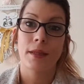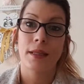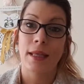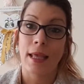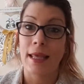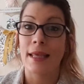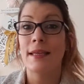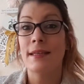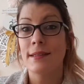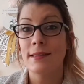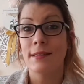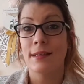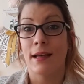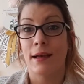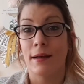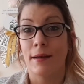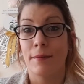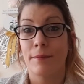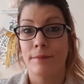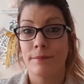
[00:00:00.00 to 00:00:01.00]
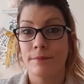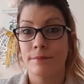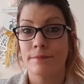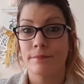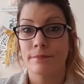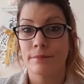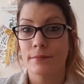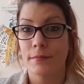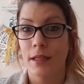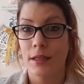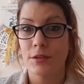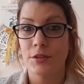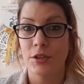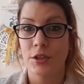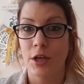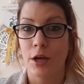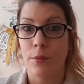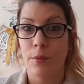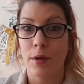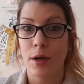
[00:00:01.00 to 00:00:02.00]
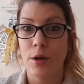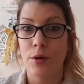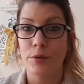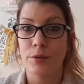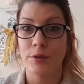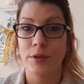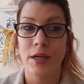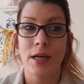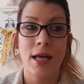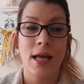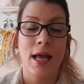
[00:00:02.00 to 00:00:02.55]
get easier as you go along.